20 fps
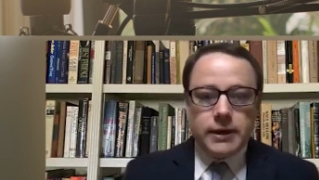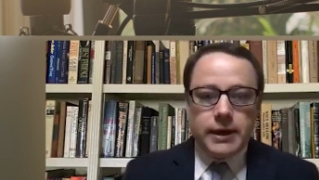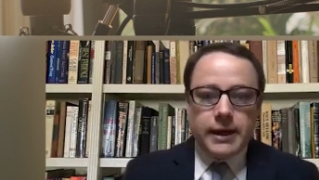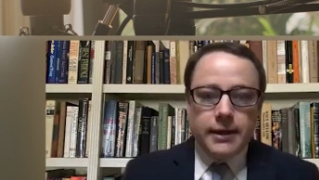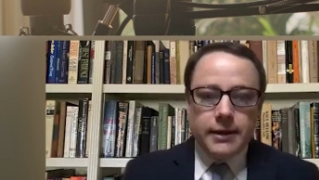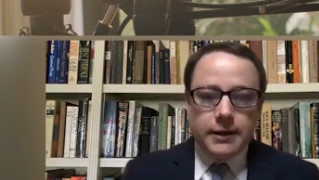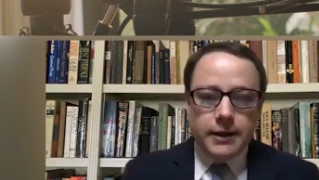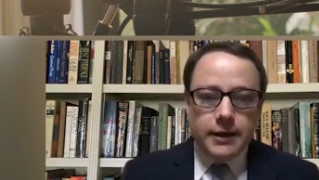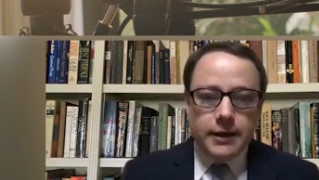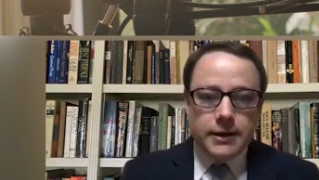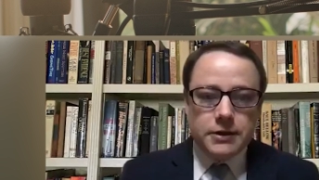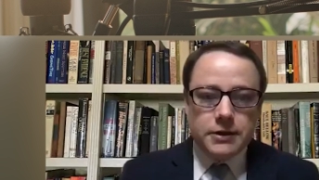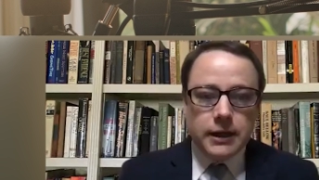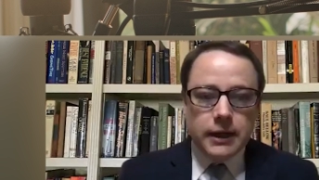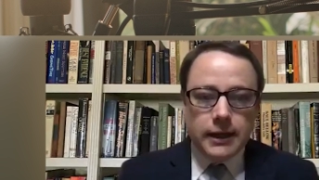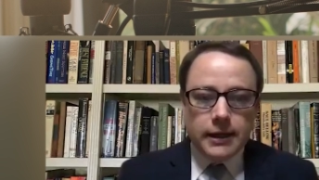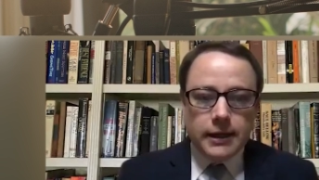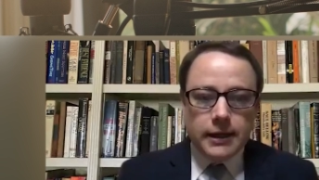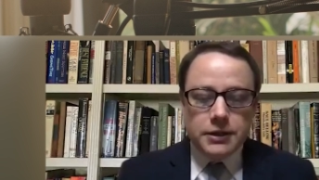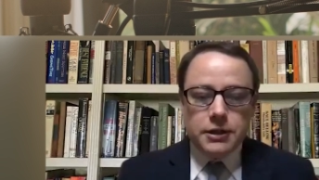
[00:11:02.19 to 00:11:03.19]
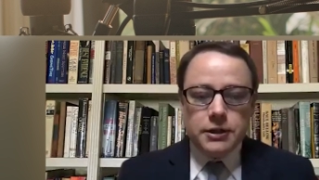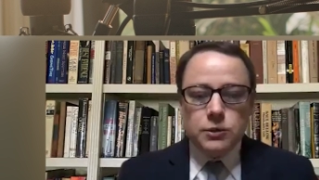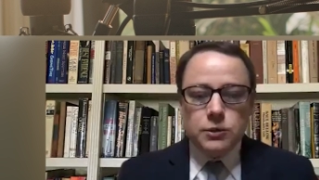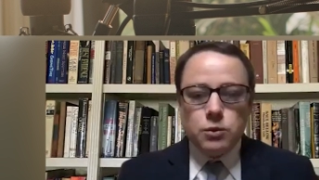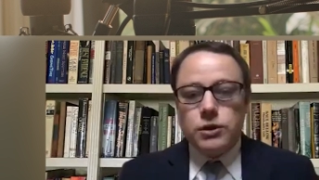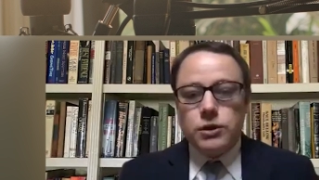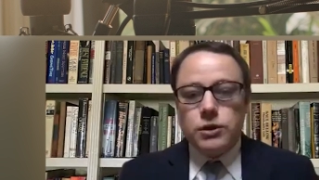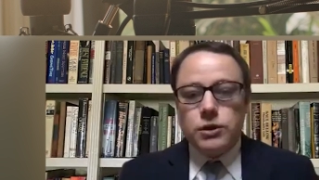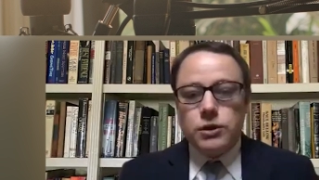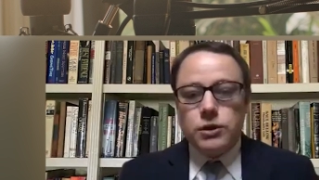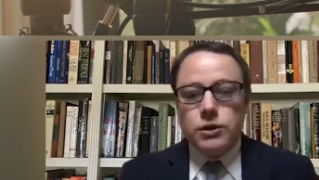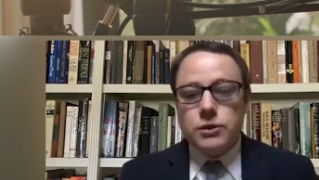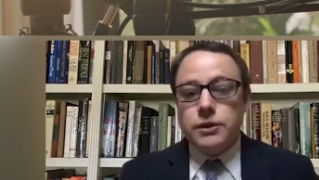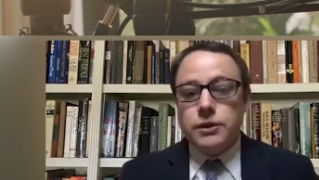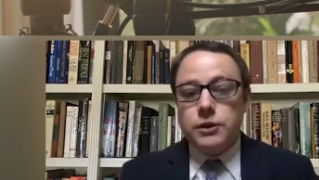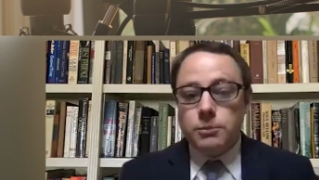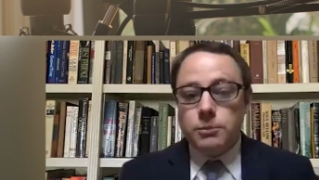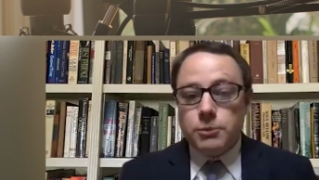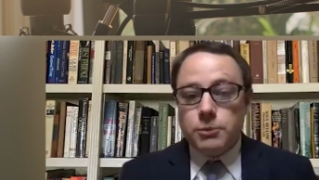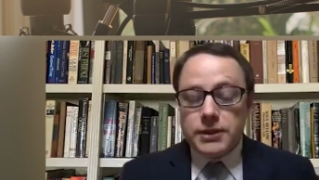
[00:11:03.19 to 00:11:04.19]
candidates. She has worked with
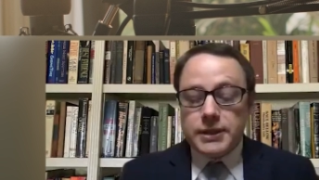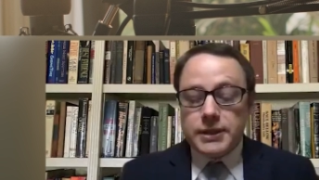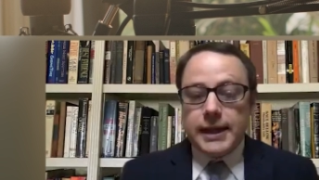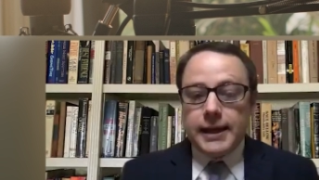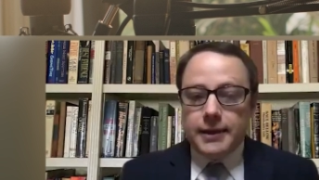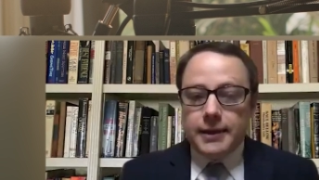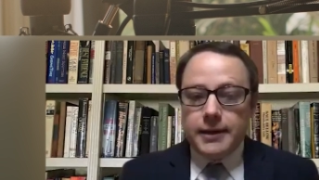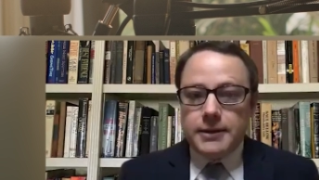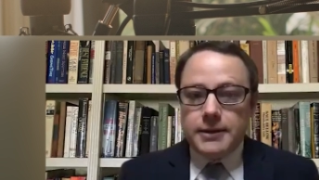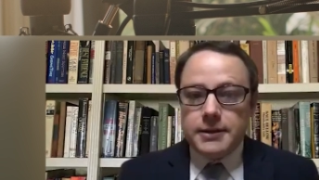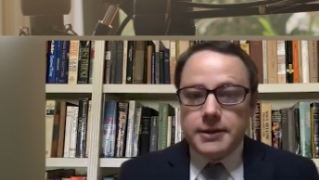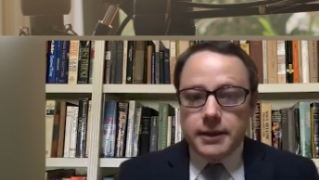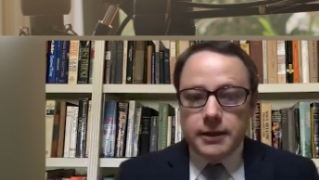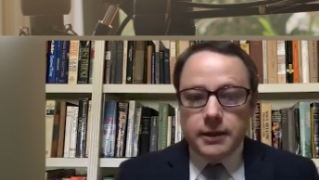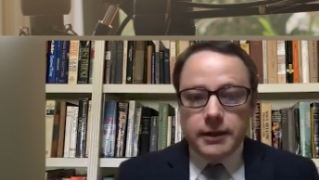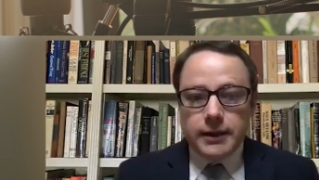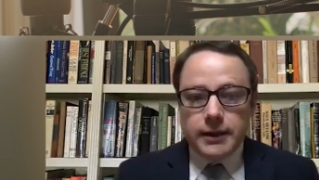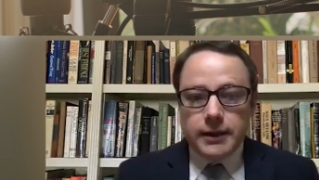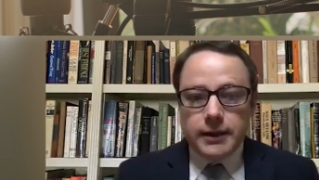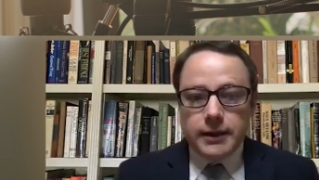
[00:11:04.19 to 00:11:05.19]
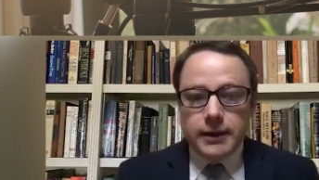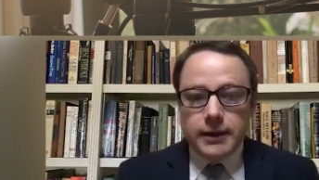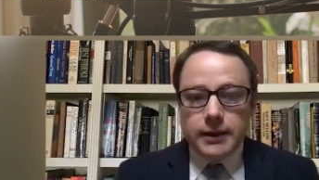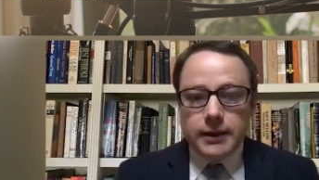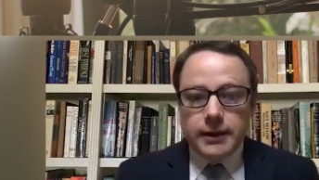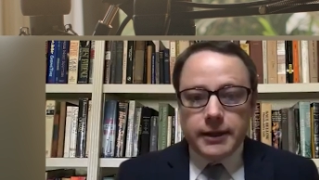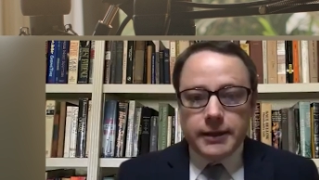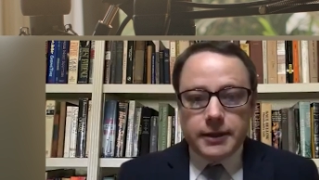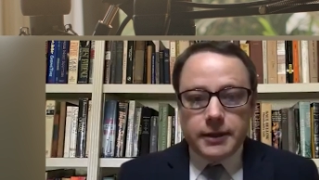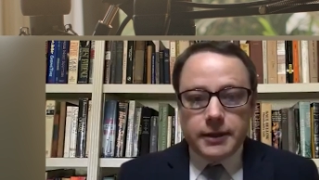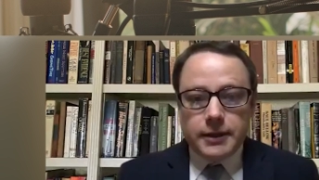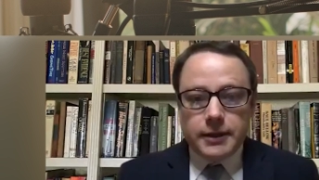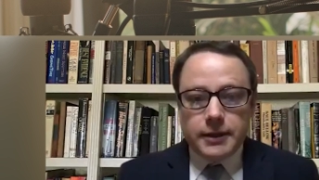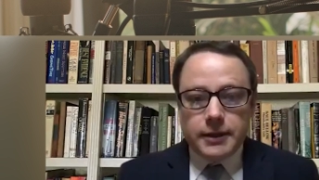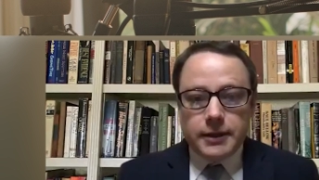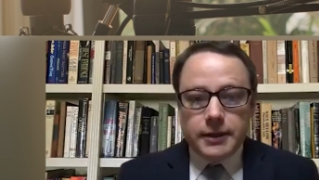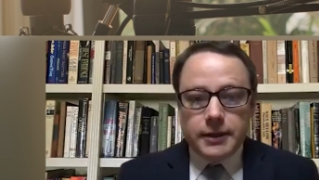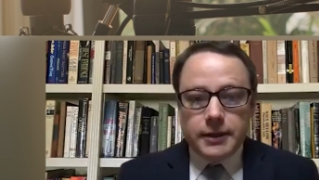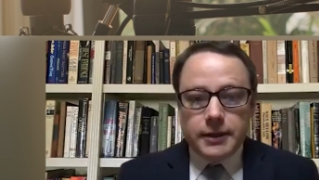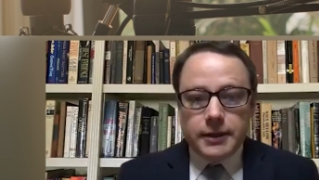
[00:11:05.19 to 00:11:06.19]
numerous candidates and elected
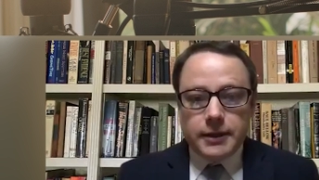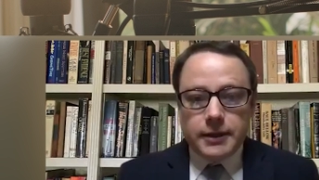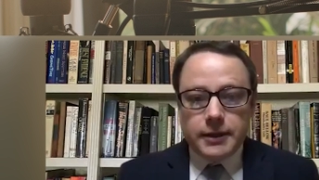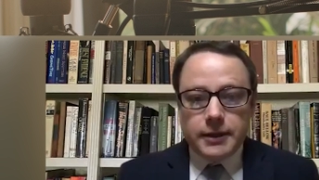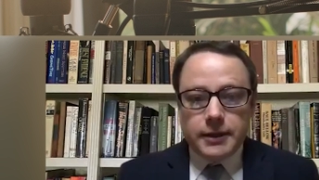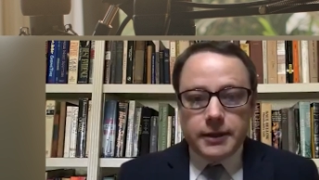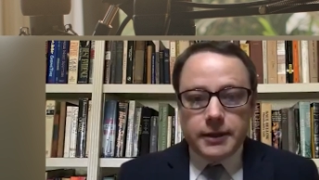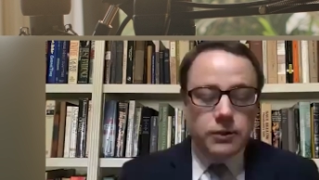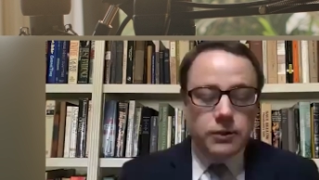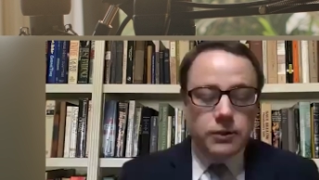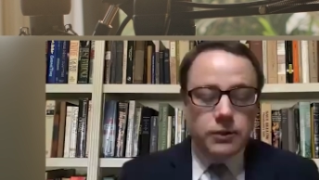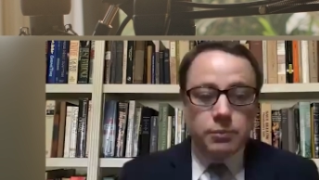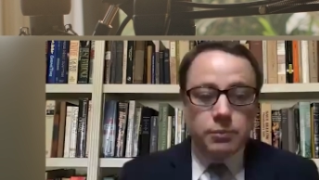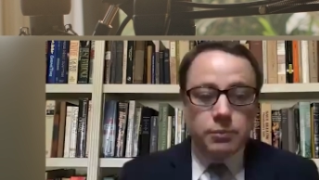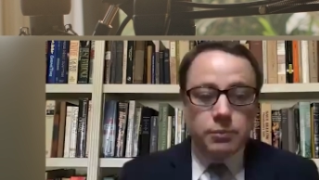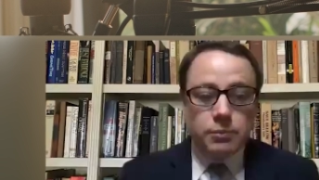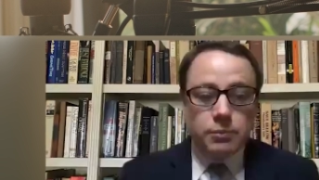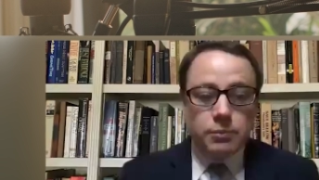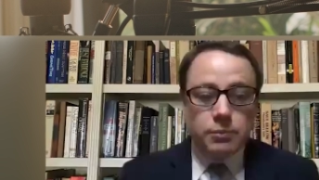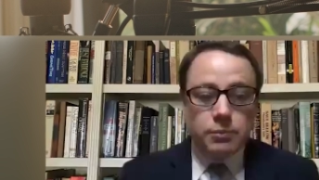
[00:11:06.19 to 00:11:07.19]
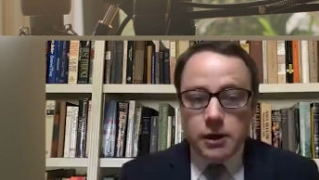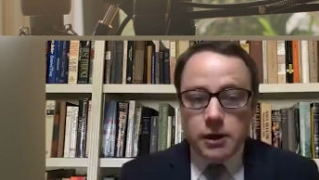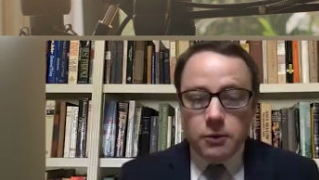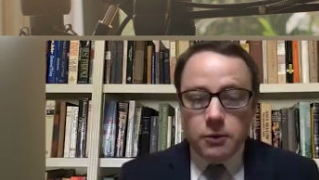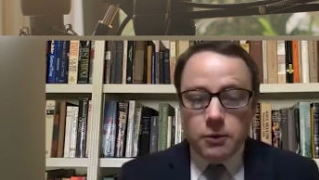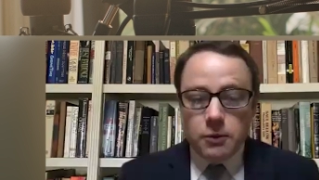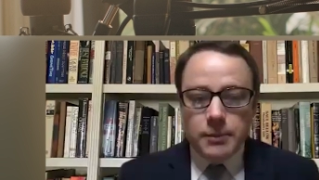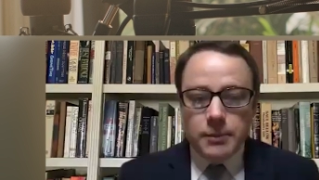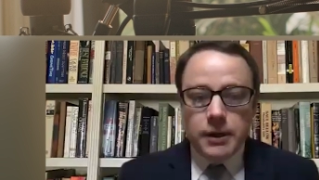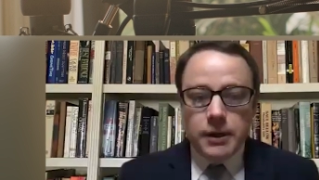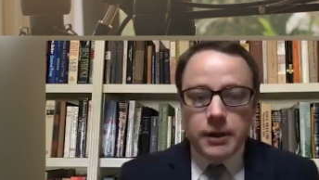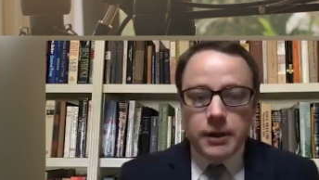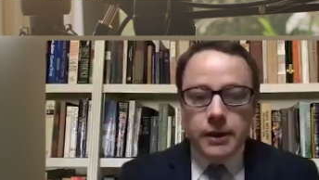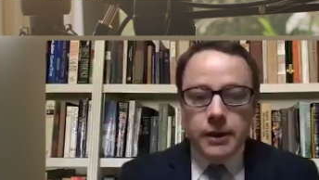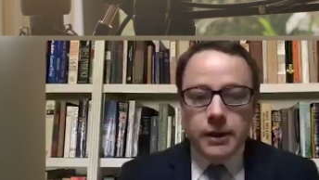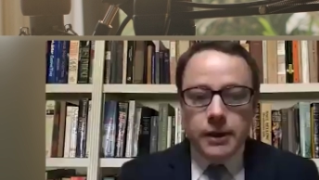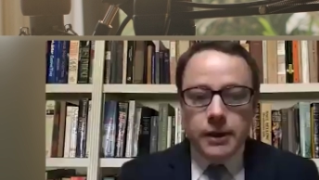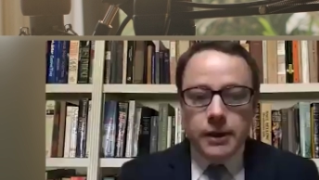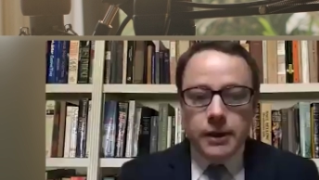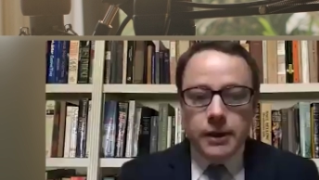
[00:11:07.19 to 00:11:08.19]
officials, including President Barack
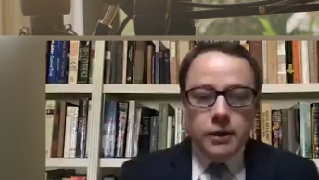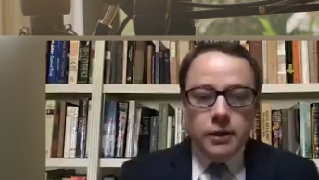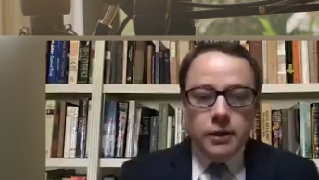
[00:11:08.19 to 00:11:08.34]
Obama,